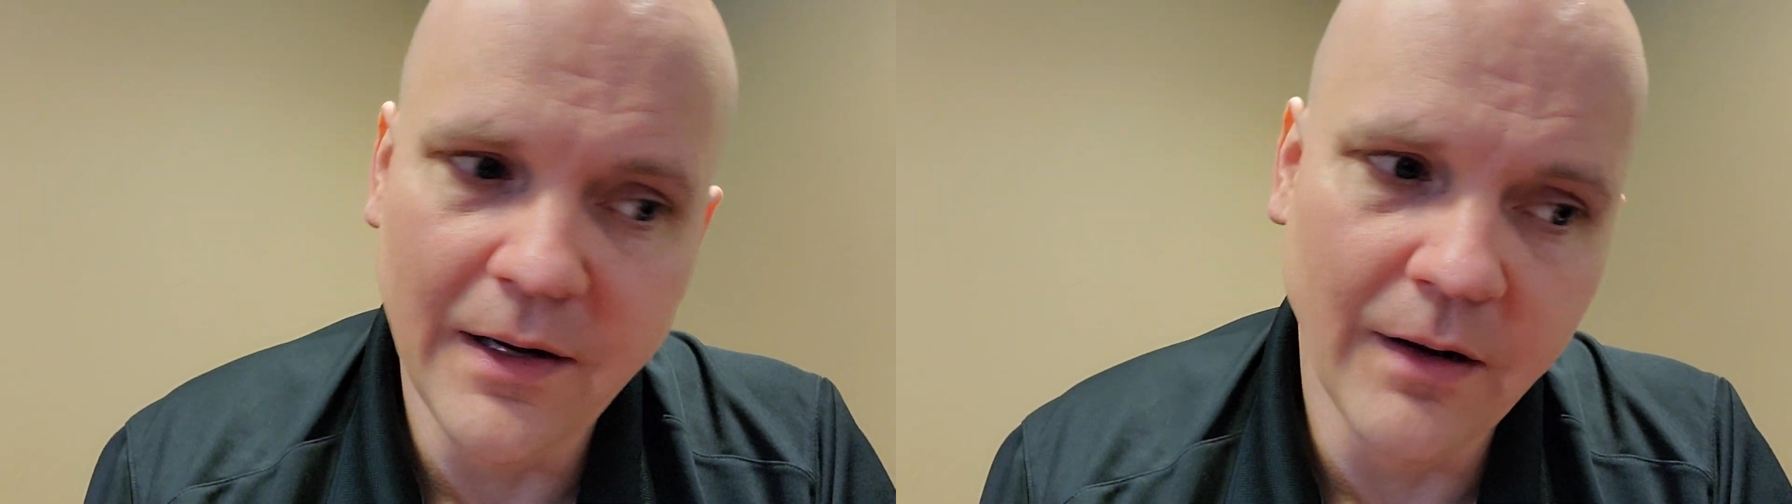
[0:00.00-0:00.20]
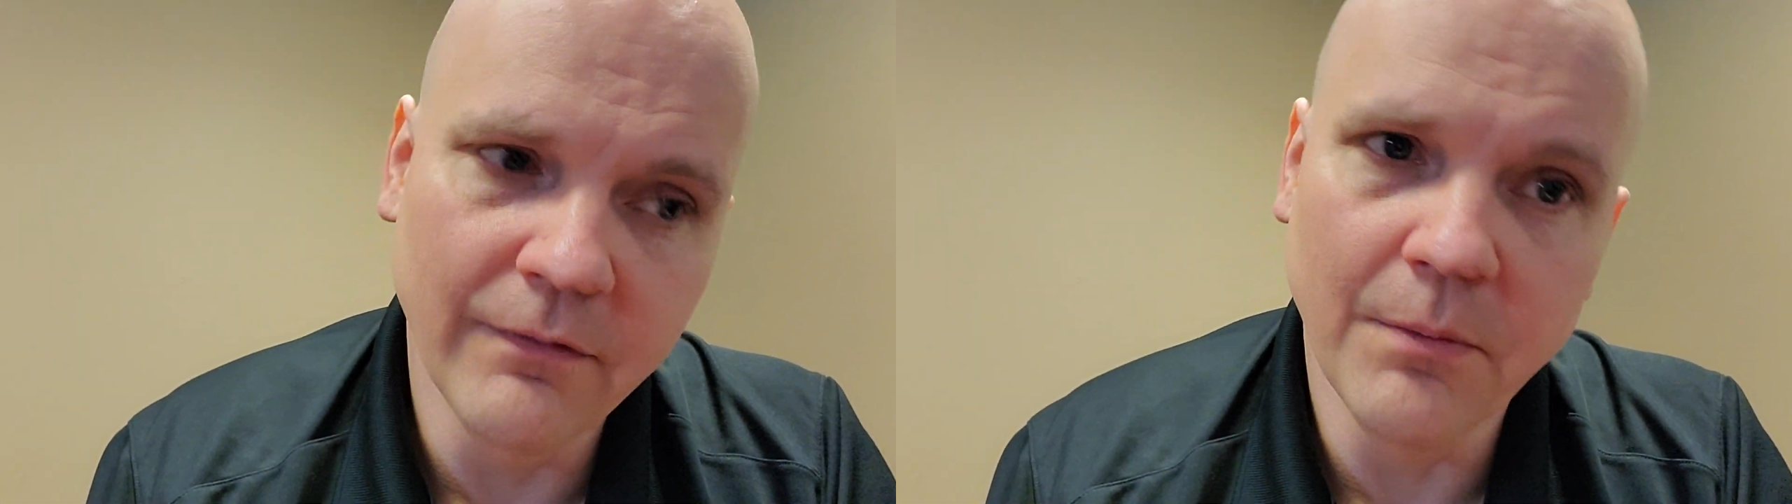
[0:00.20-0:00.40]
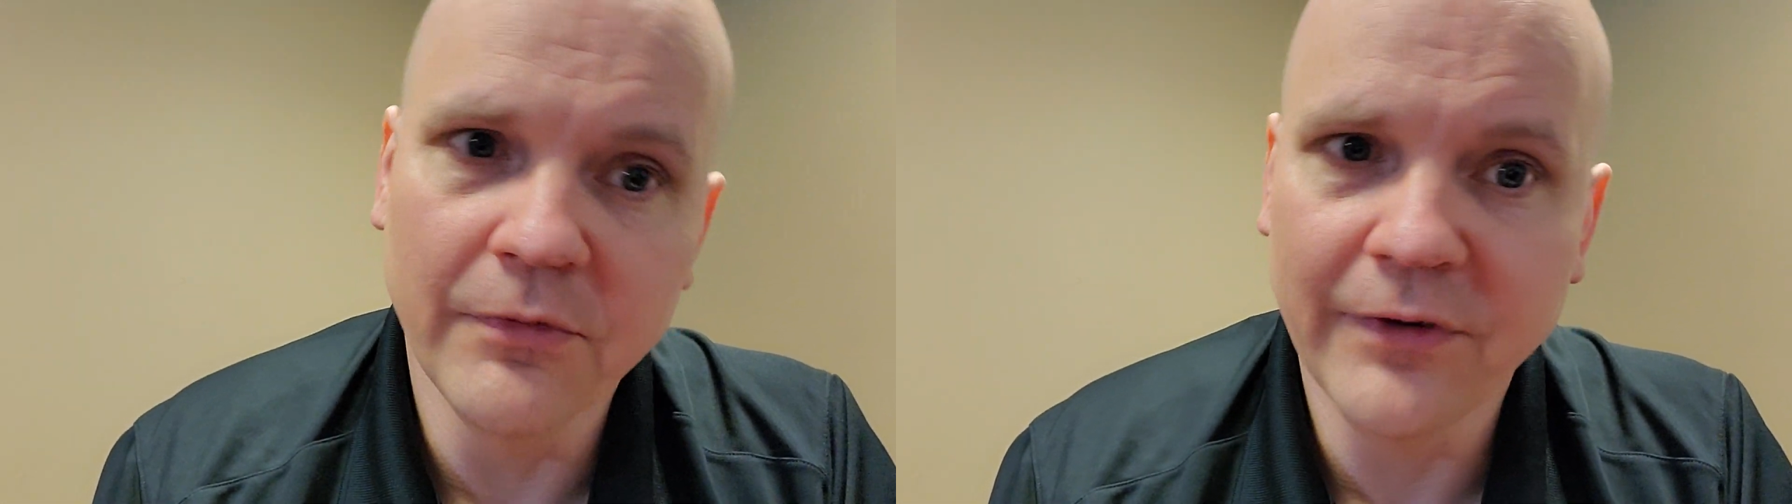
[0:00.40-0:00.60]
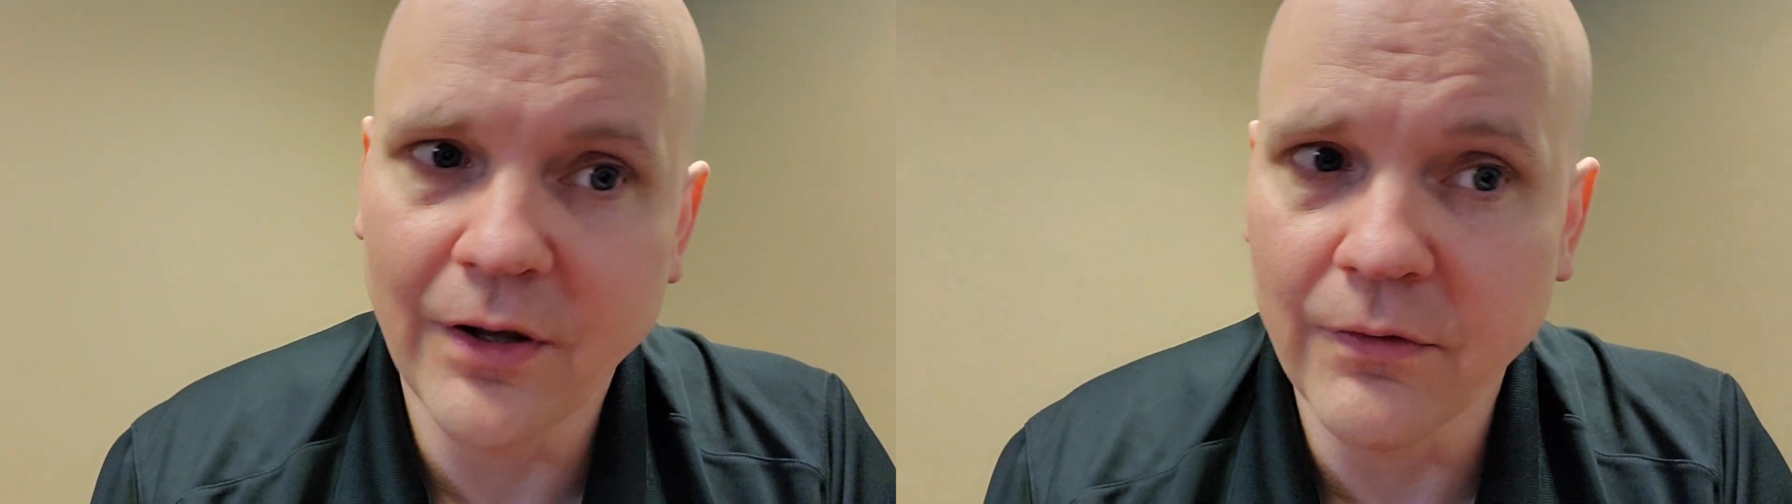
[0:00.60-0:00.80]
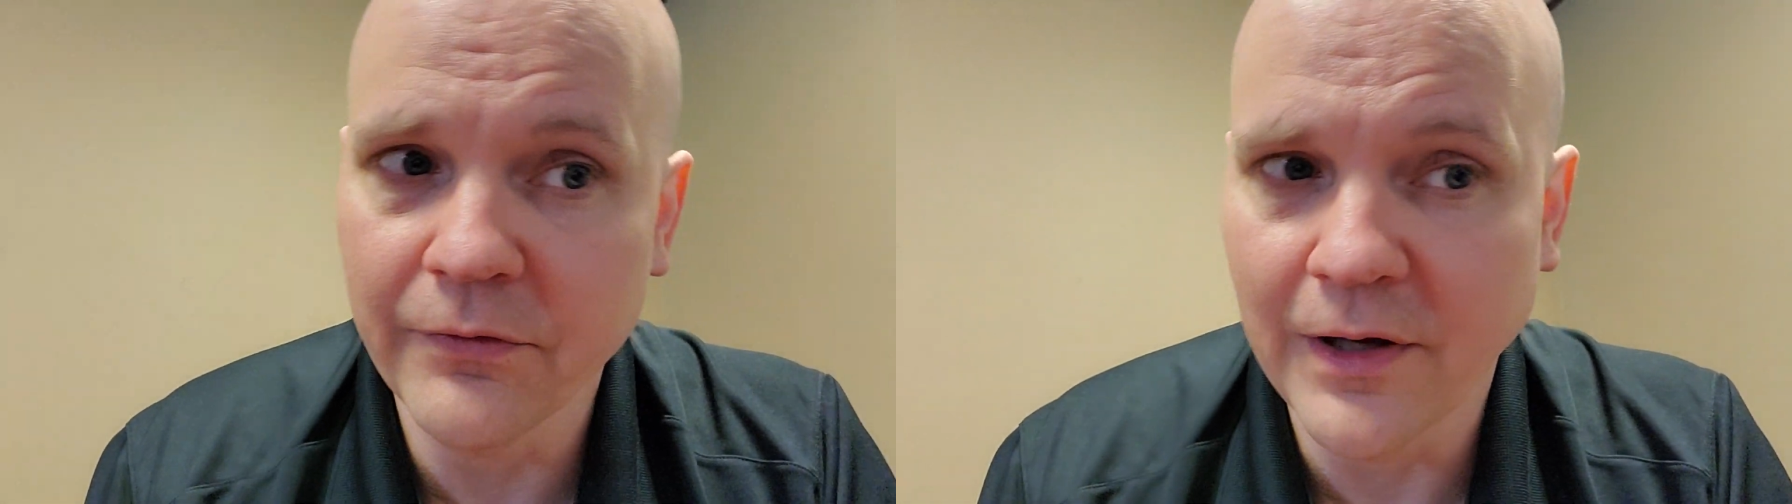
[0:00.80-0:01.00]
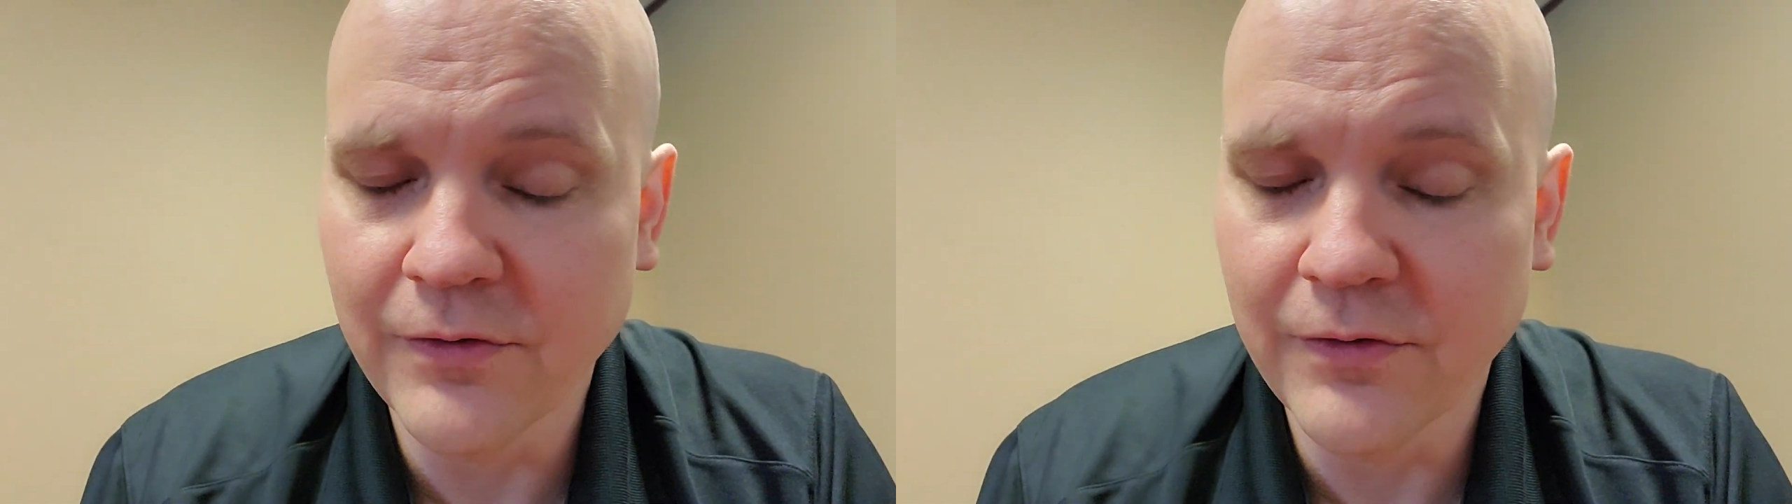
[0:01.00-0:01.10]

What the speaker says: in and of themselves.